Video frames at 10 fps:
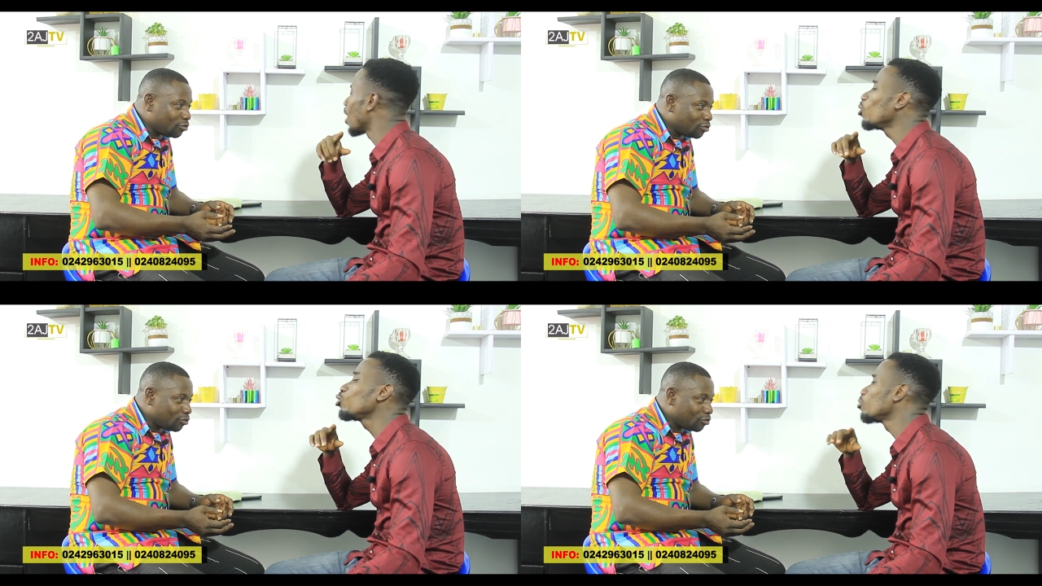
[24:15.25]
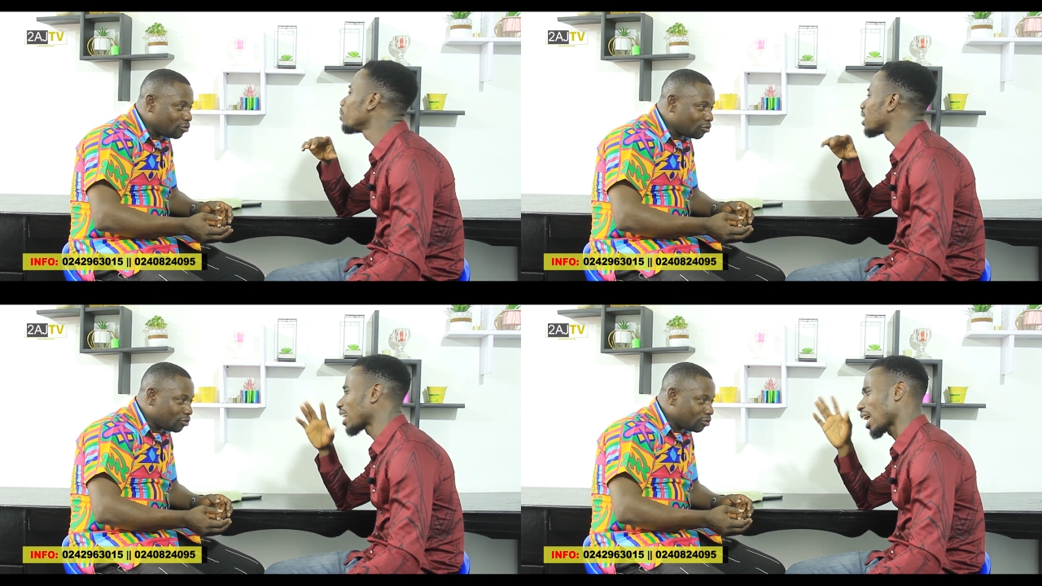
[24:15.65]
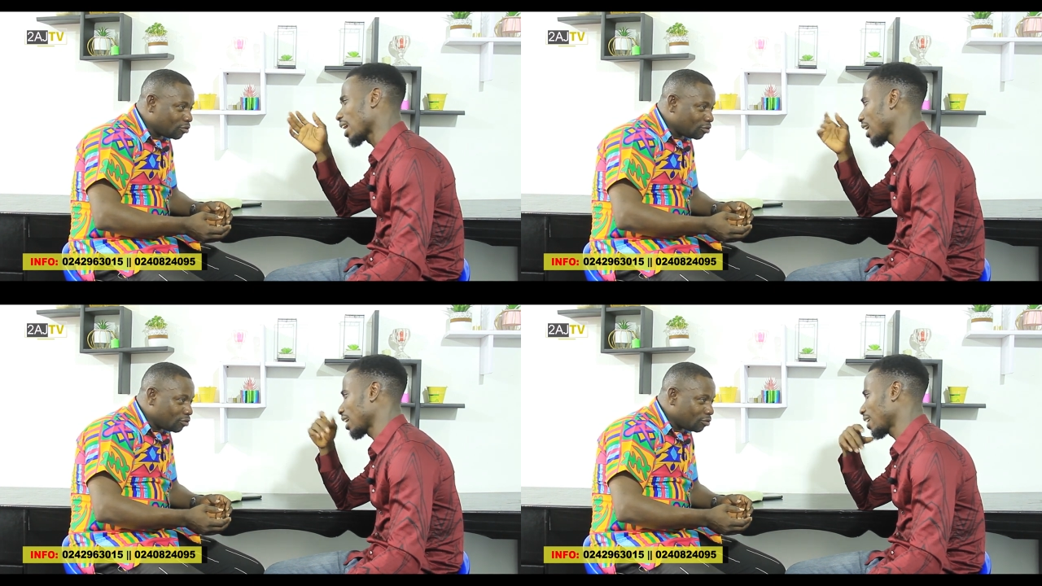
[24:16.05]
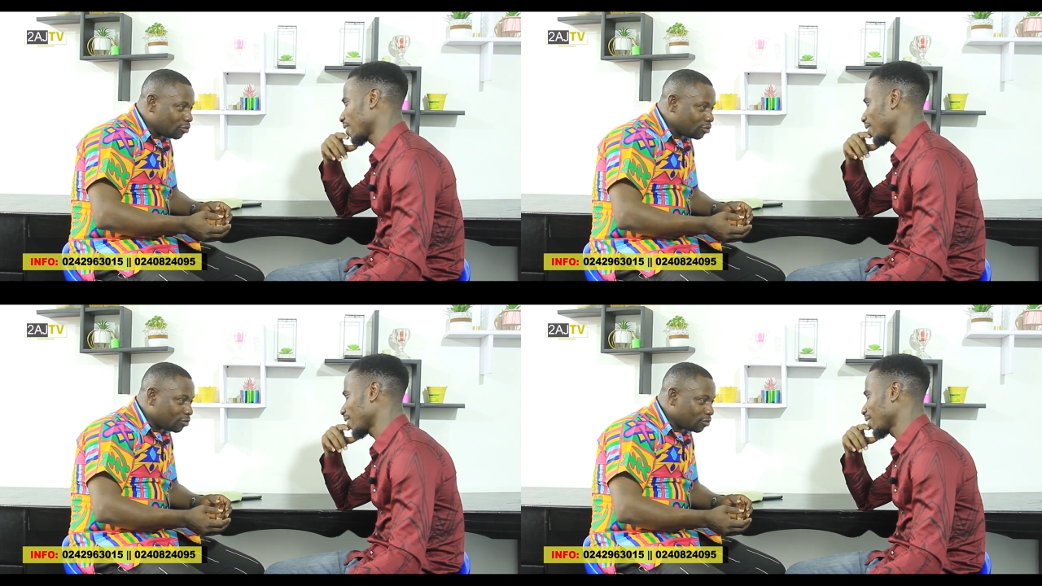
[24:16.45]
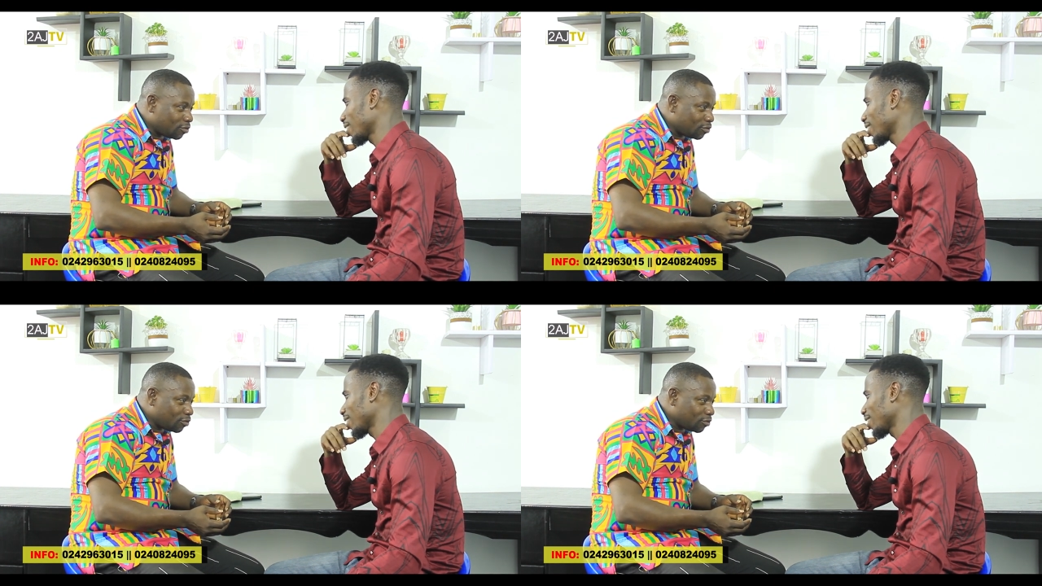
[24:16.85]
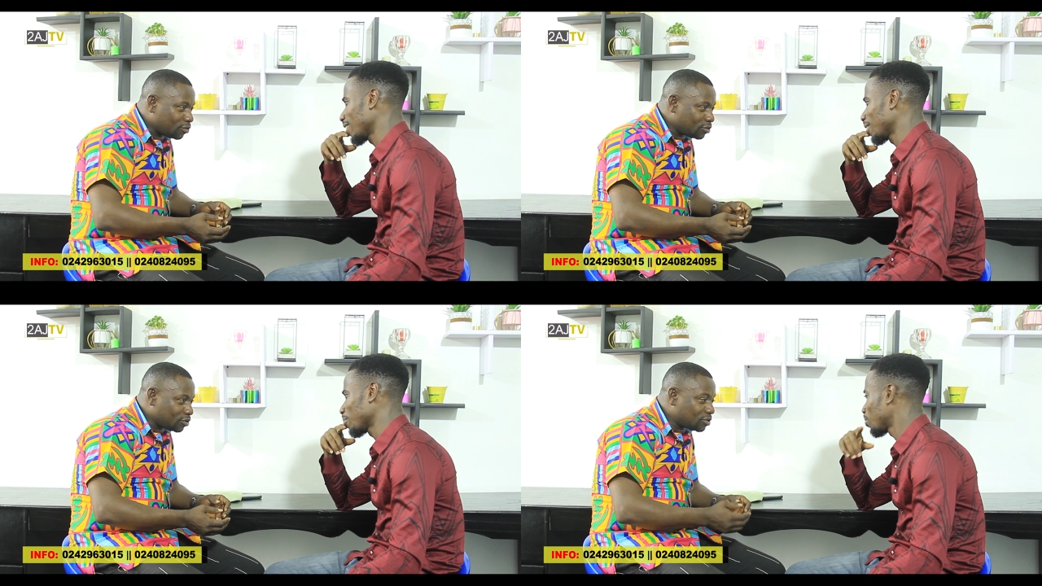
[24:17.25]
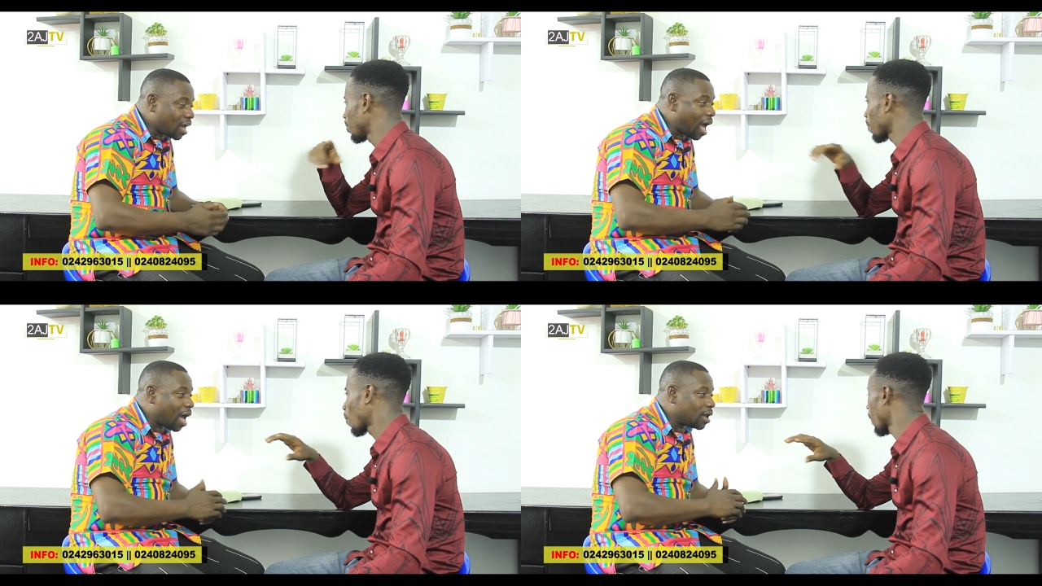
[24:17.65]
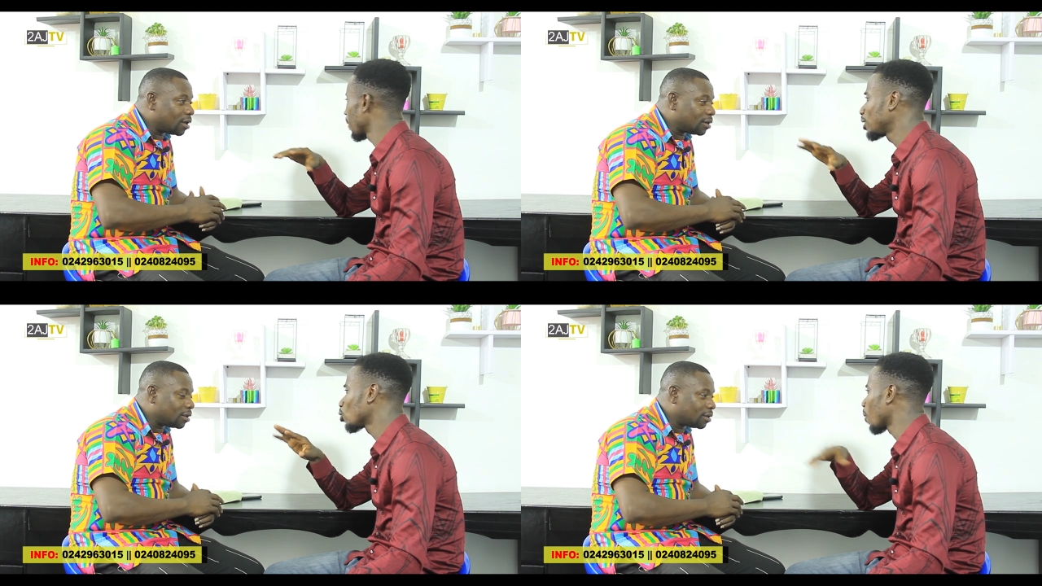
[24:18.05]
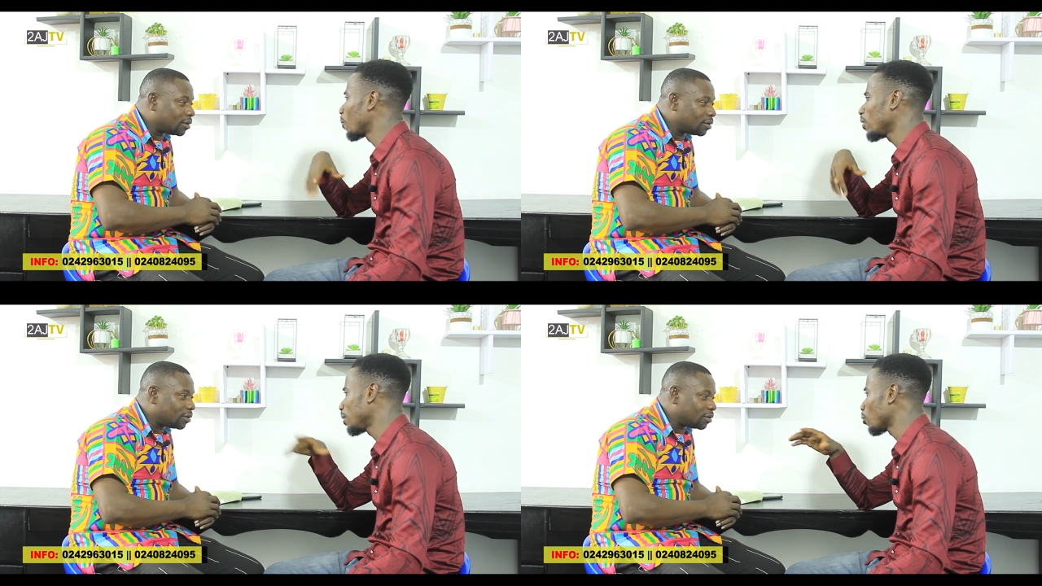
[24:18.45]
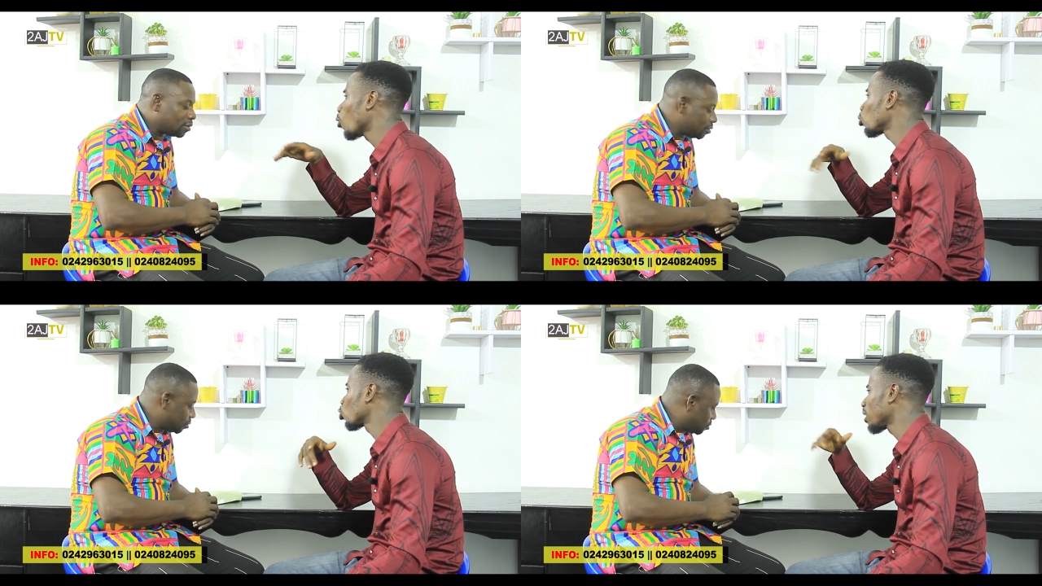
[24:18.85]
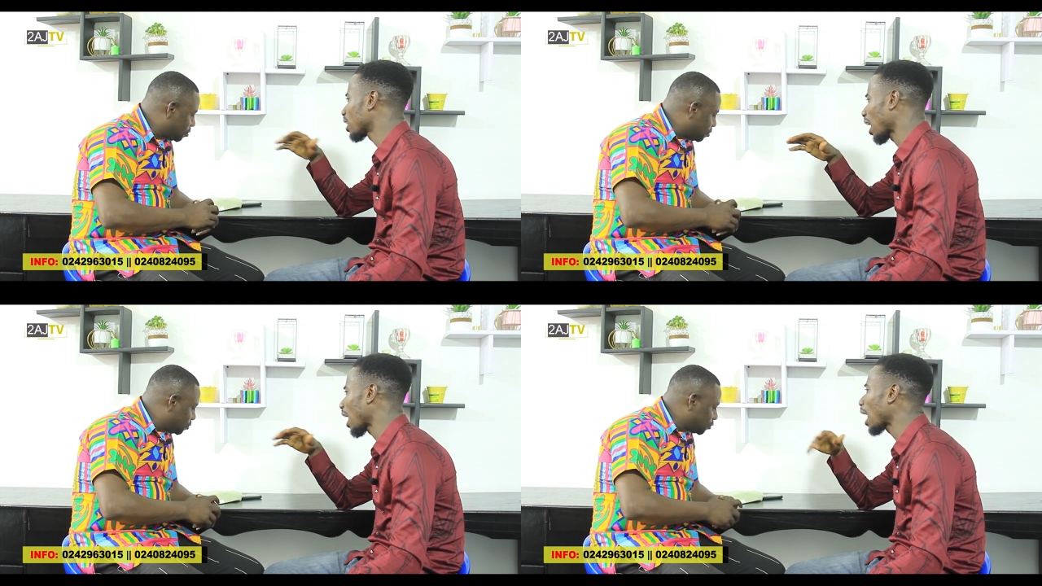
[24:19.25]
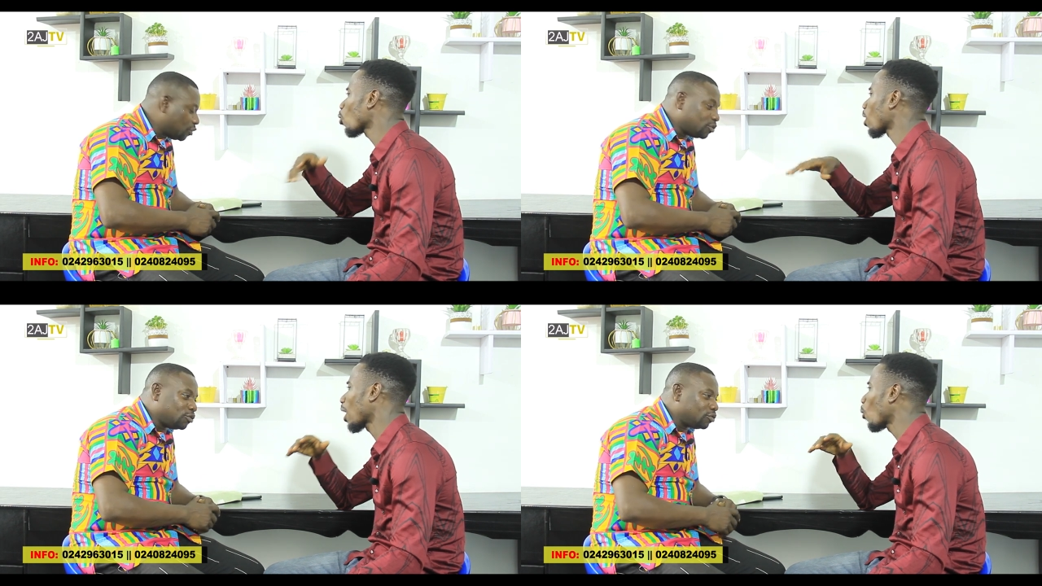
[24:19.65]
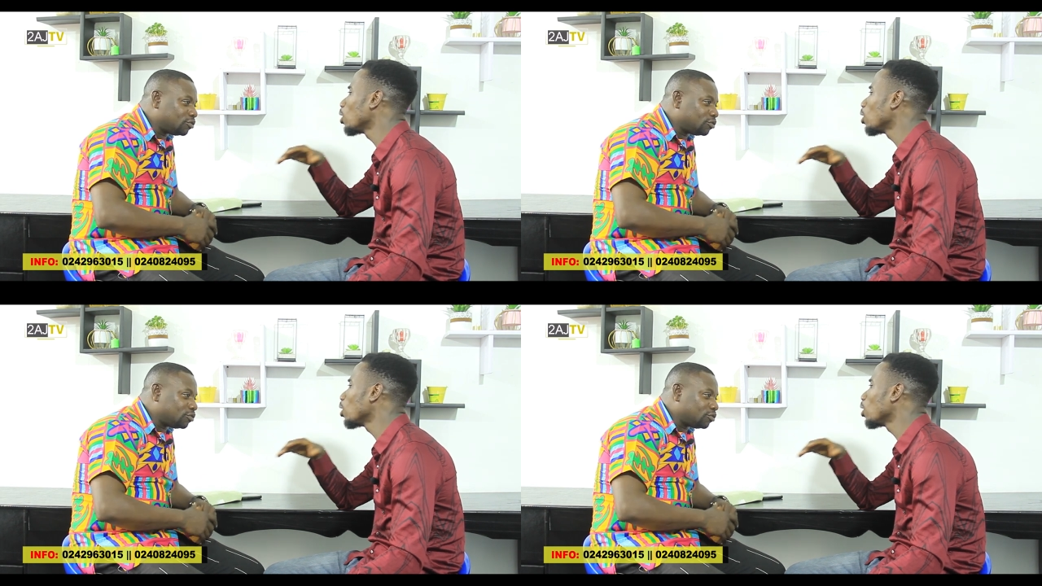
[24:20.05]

Speaker 1: Own to Minka. The probability of winning, own to Minka. I know,